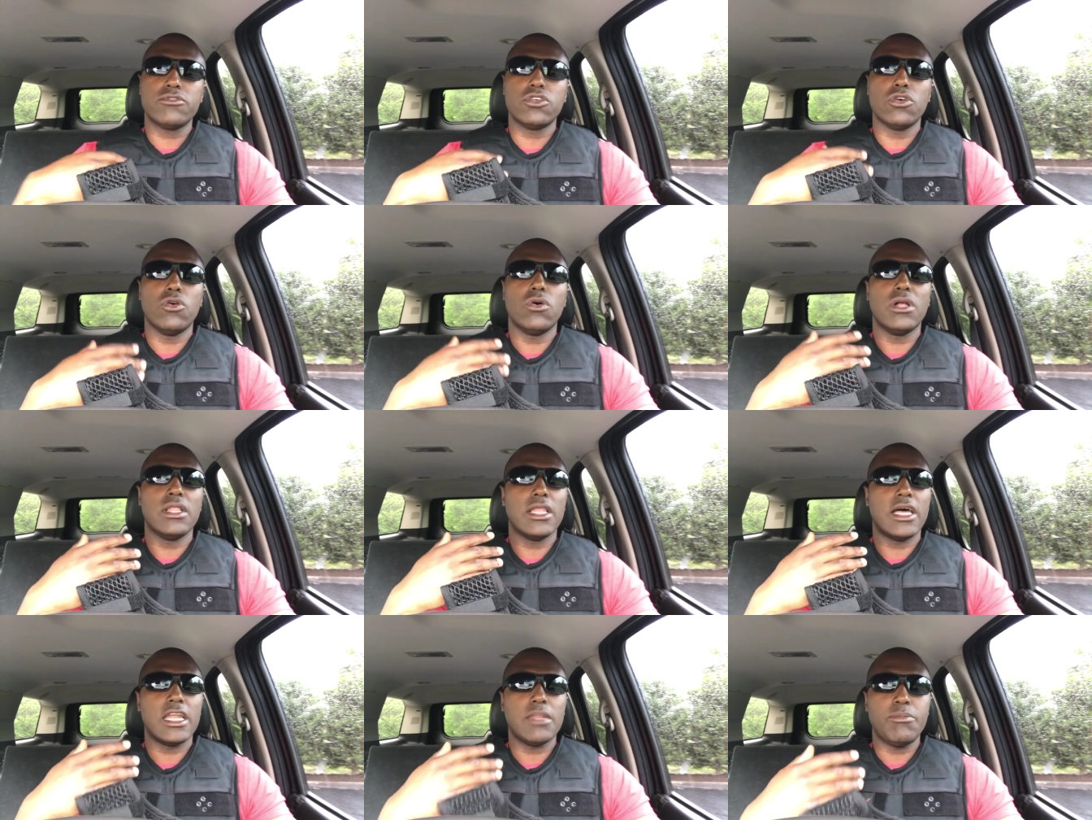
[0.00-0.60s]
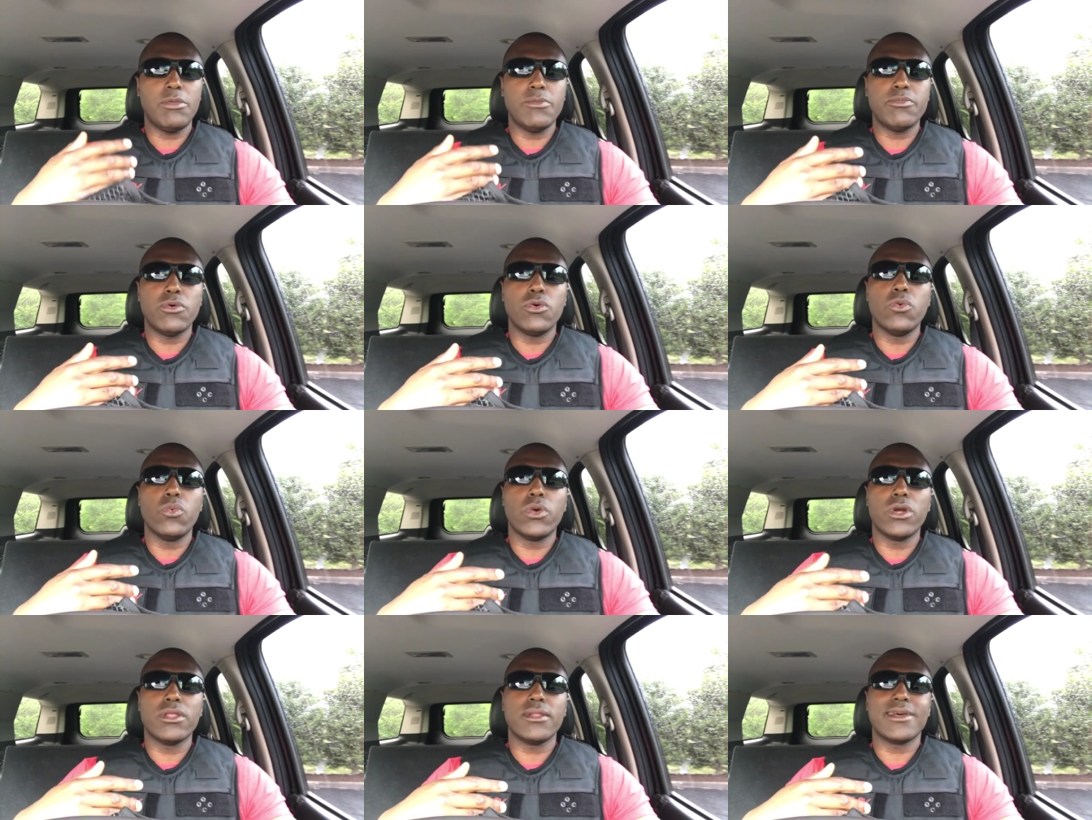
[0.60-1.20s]
So a lot of people
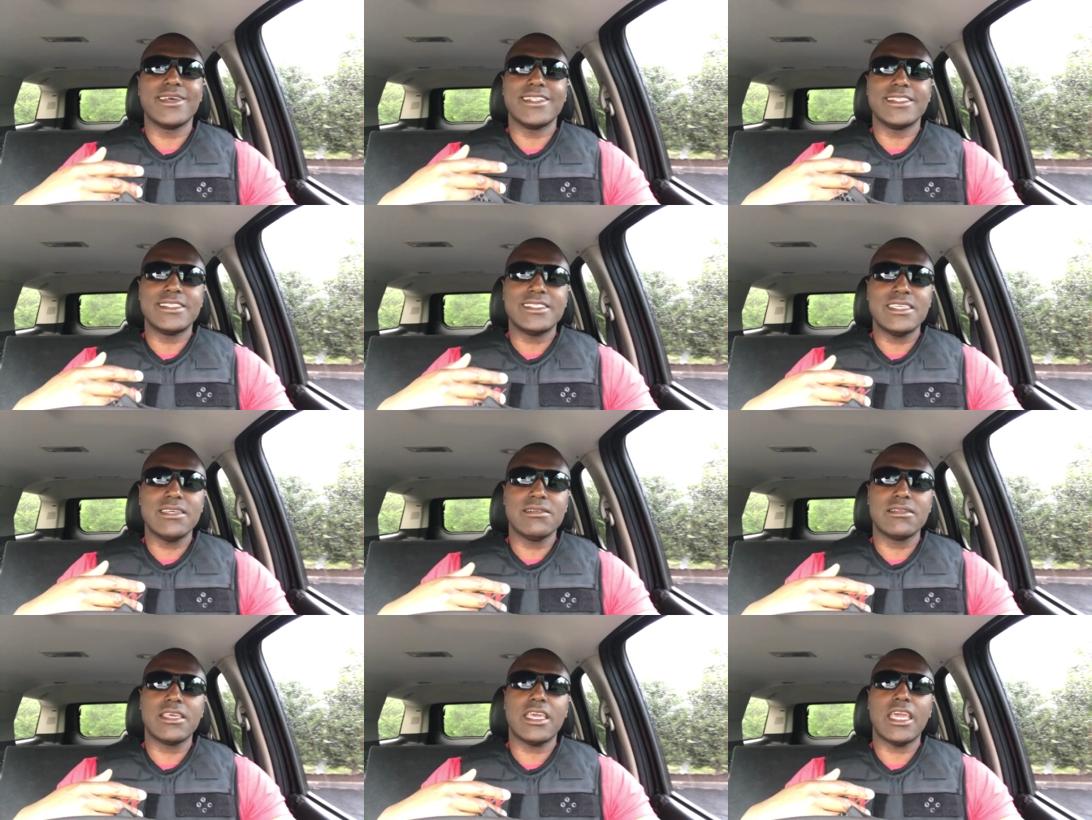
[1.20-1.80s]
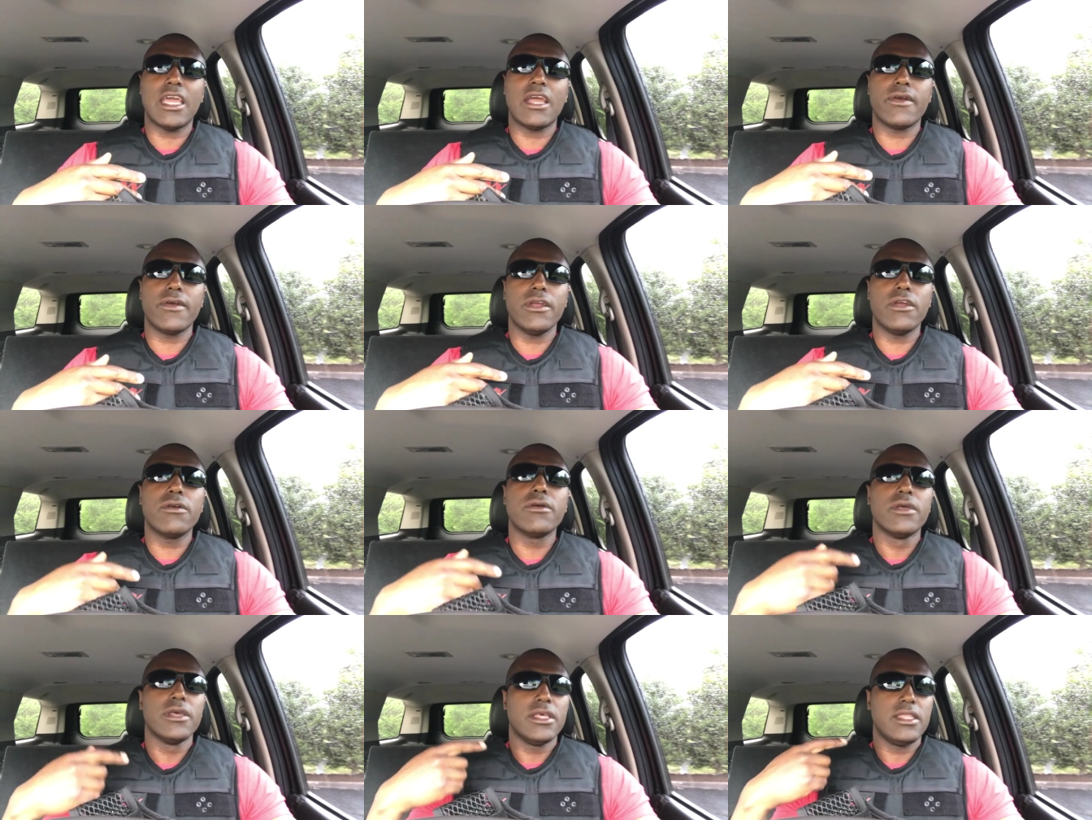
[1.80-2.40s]
who wear the concealed
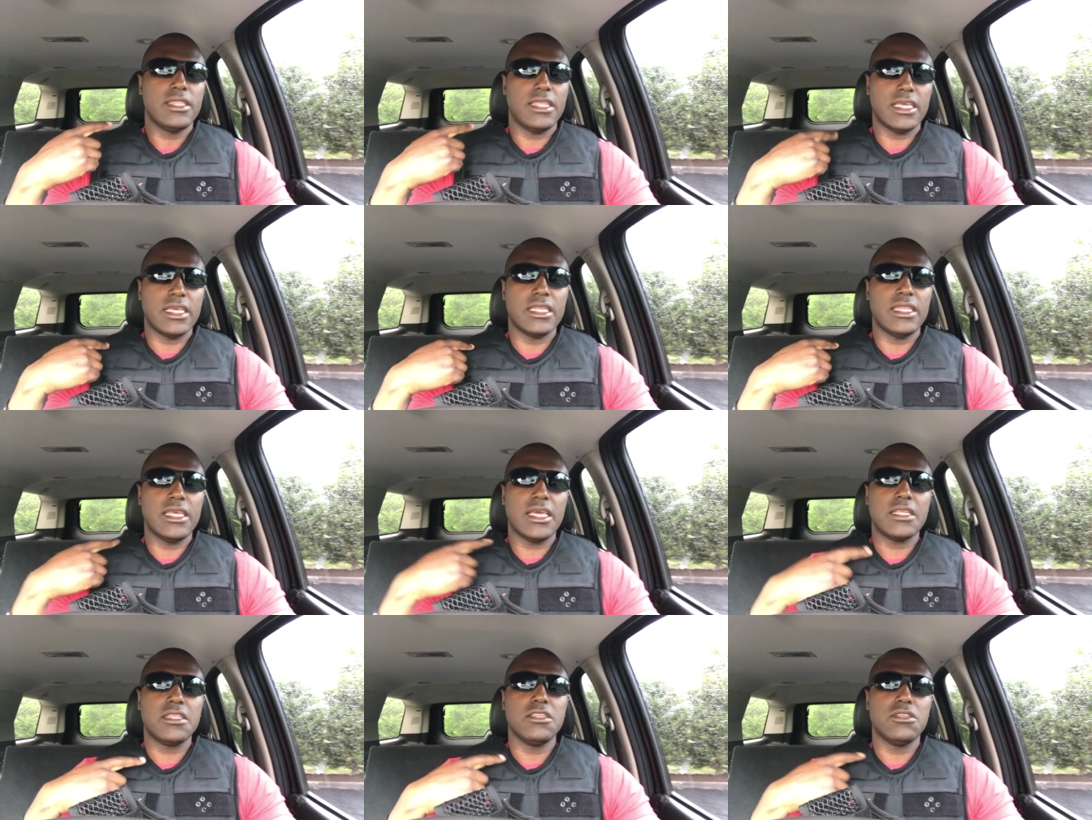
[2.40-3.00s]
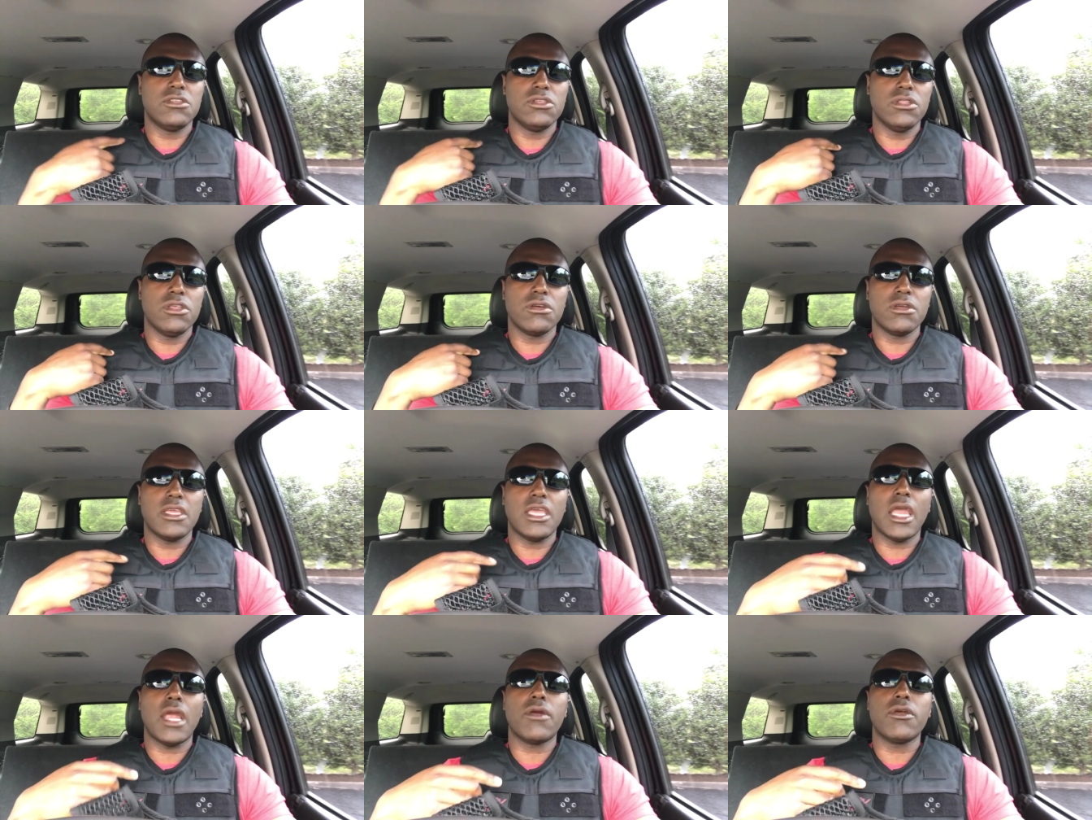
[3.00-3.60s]
carrier, they connect it to their
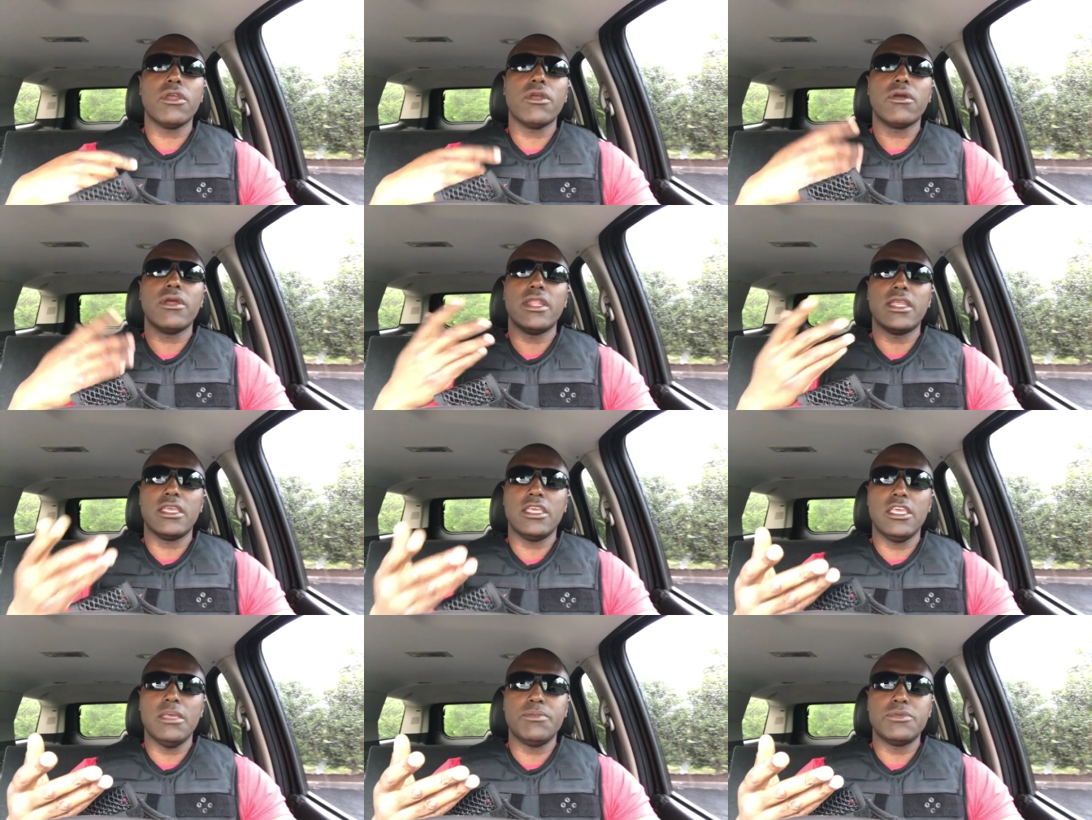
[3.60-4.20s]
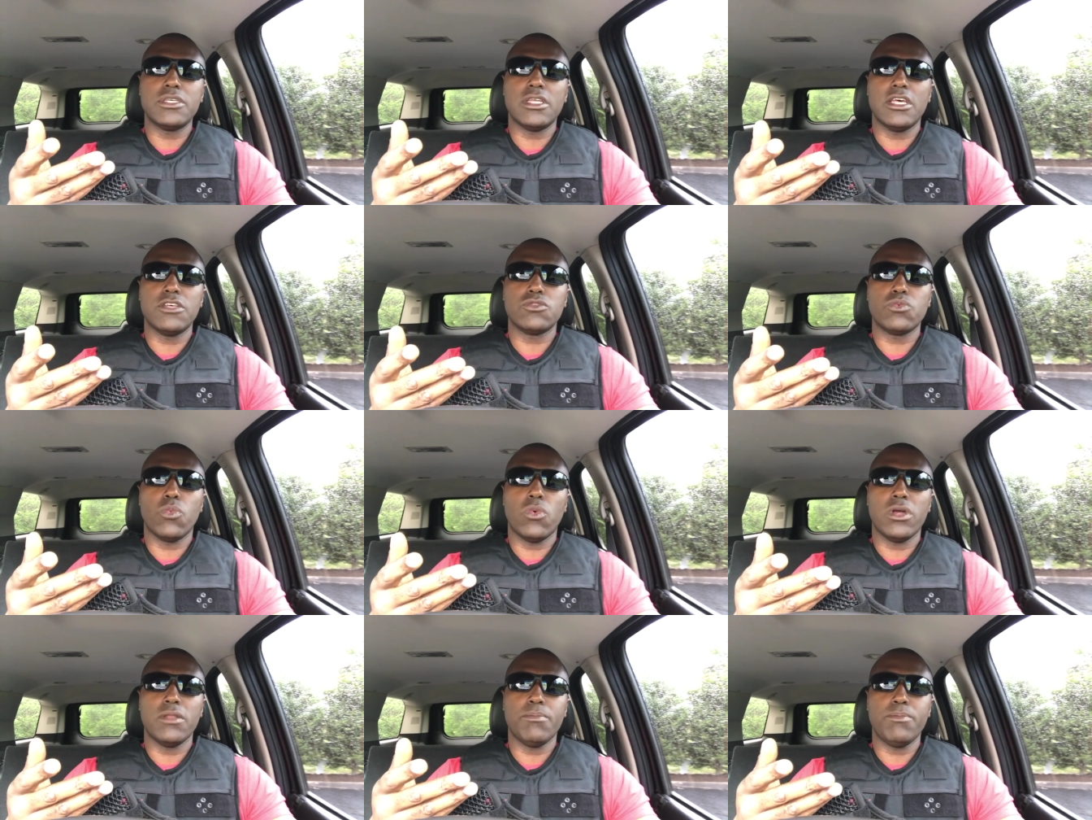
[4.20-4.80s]
carrier and it keeps it as
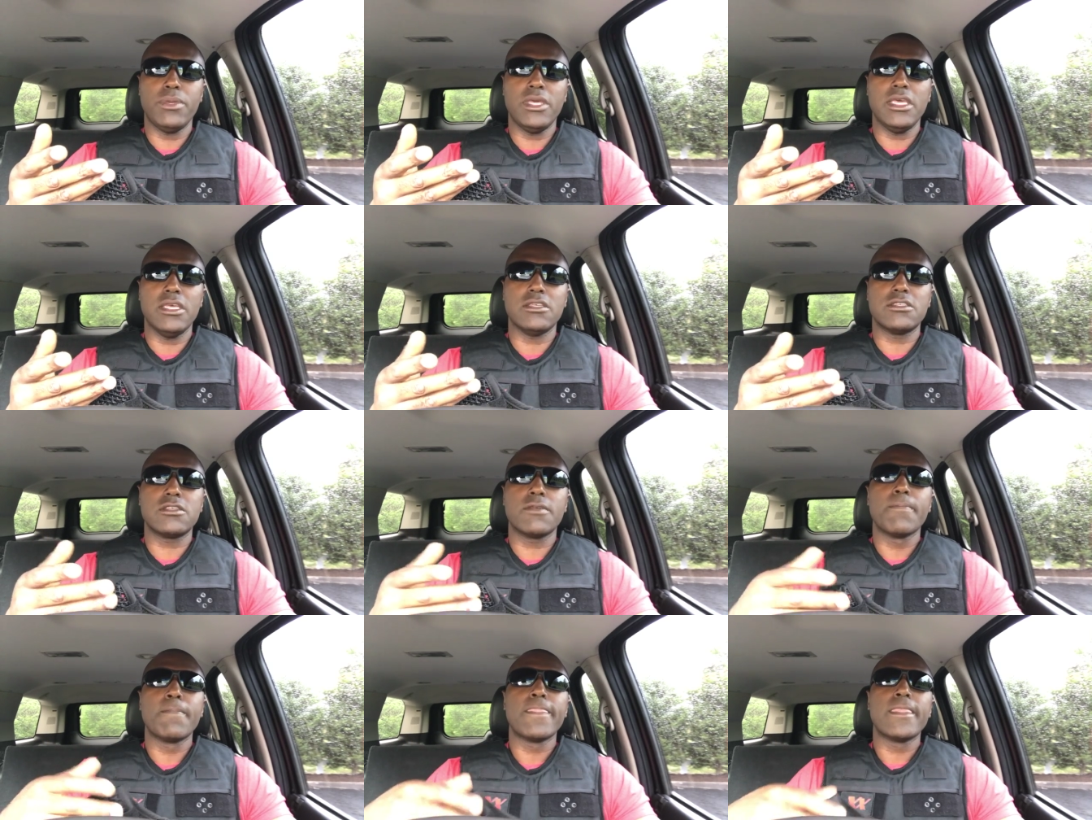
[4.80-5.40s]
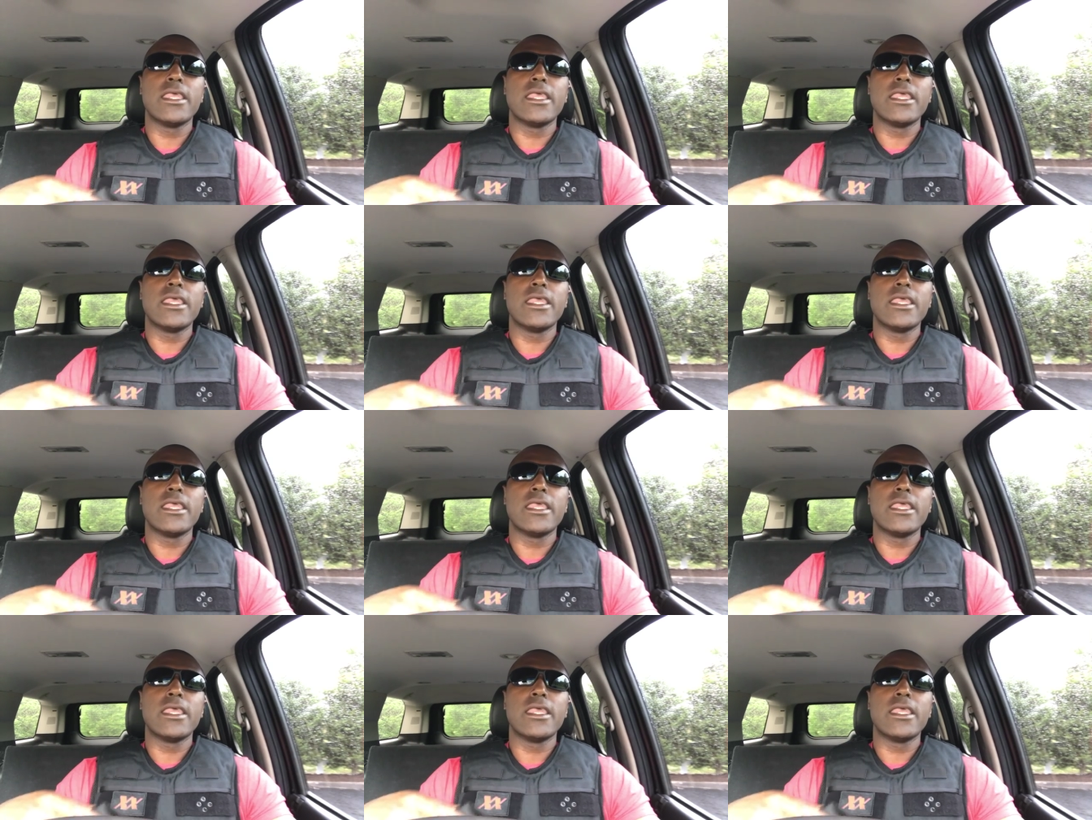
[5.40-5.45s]
one piece.